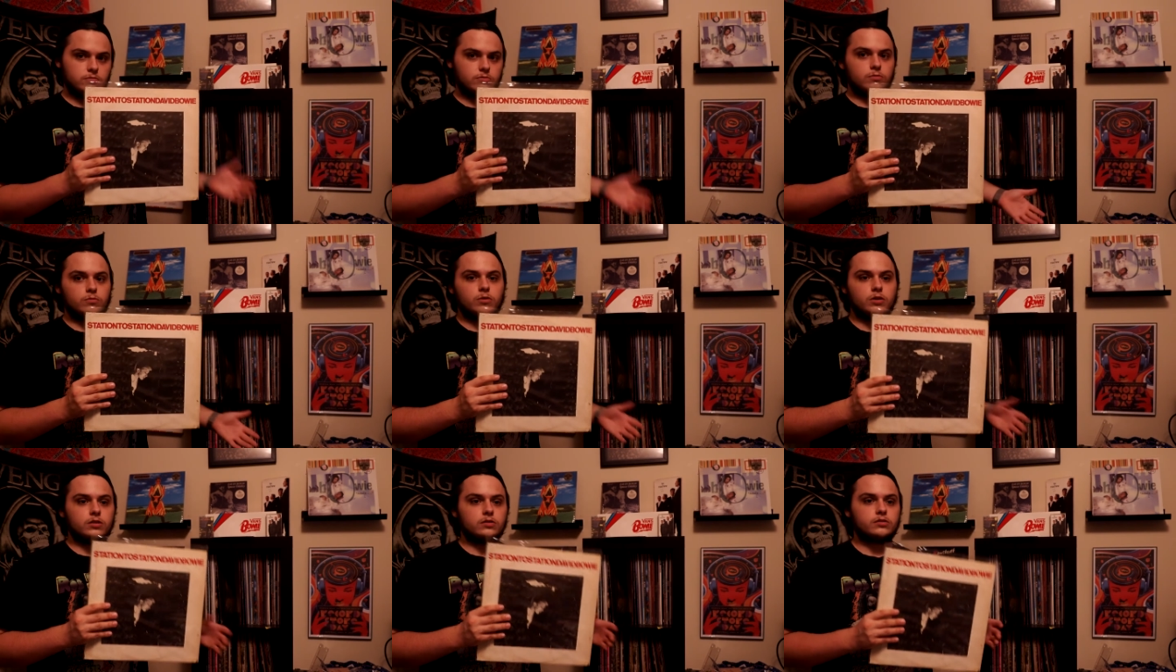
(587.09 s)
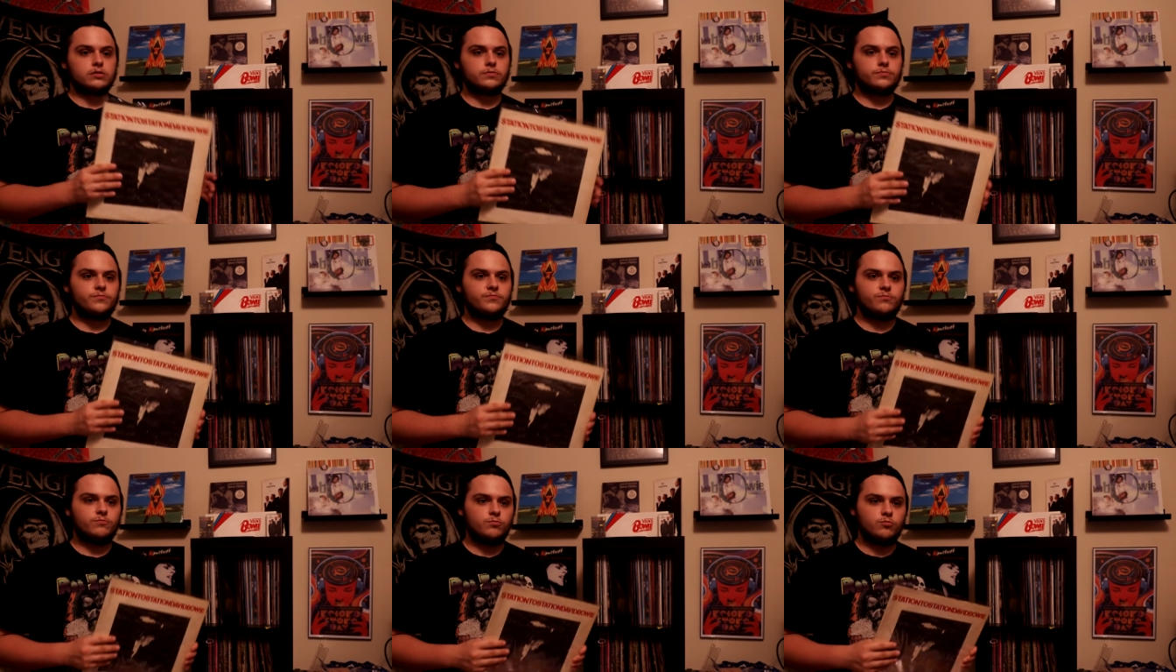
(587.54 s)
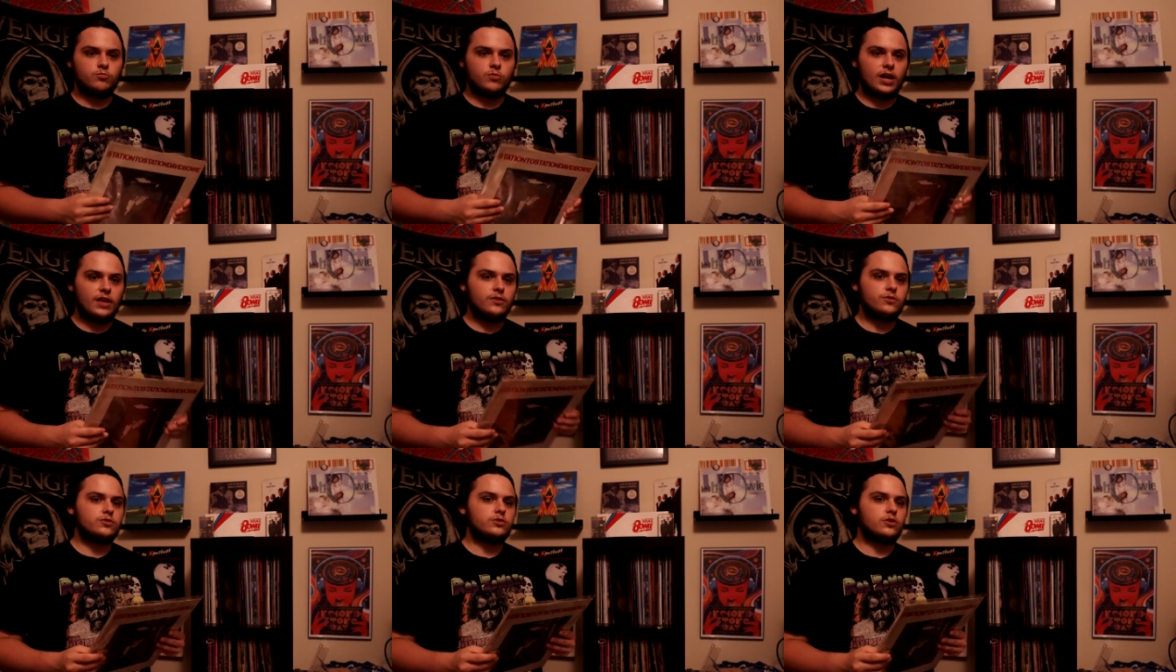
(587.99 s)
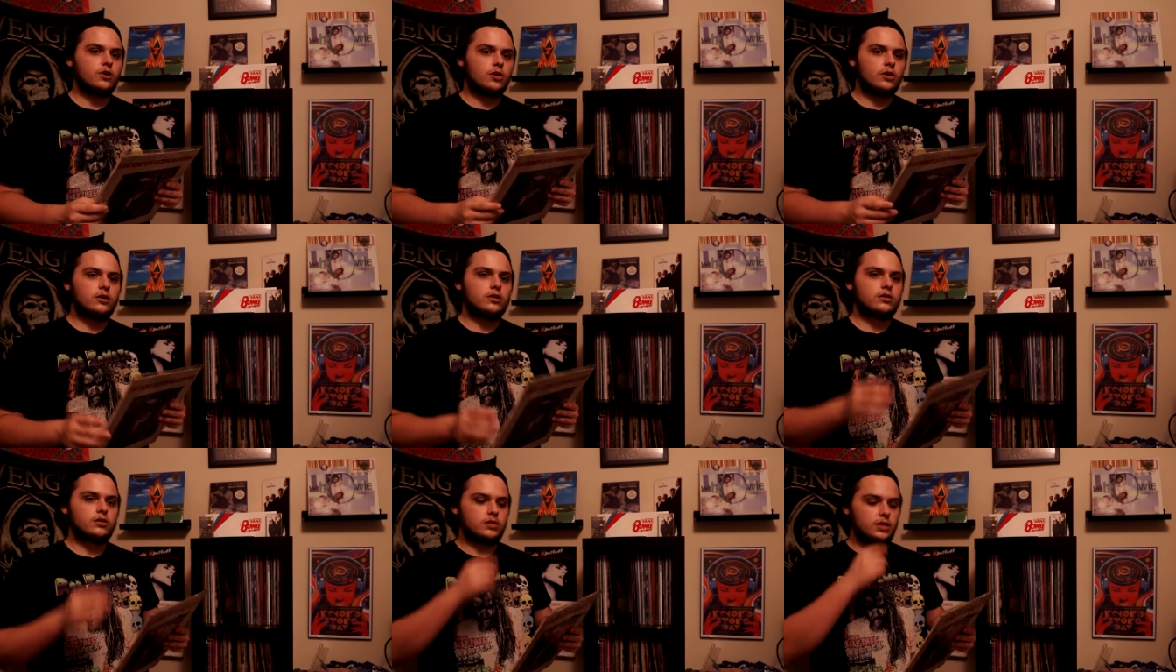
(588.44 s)
was rather
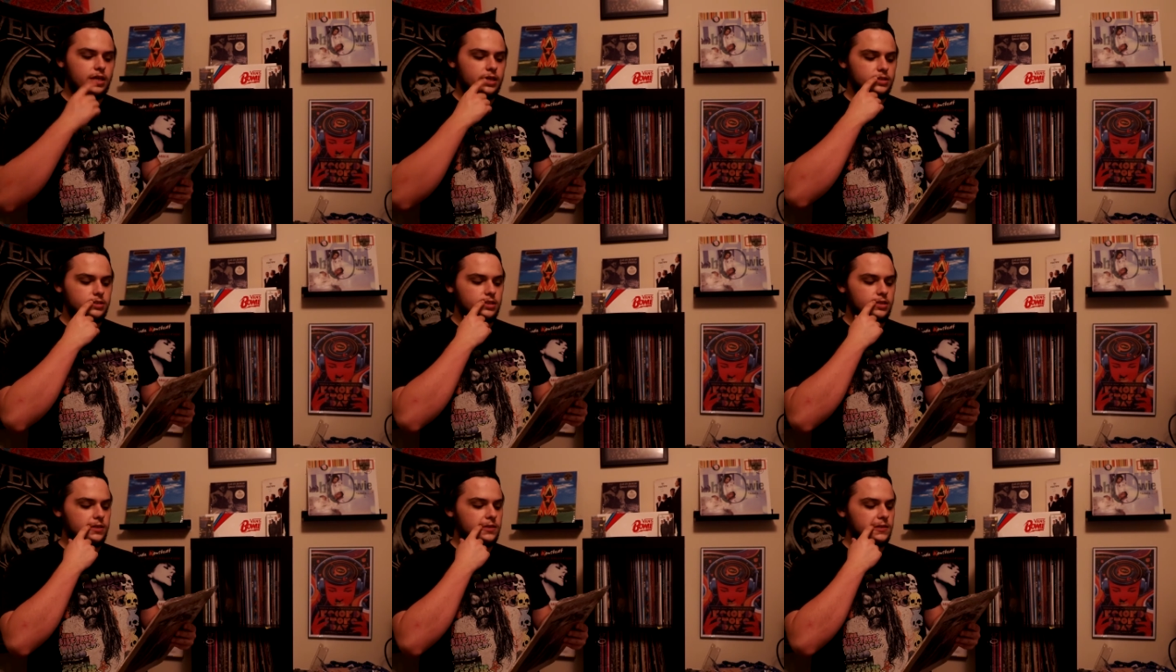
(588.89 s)
dark, and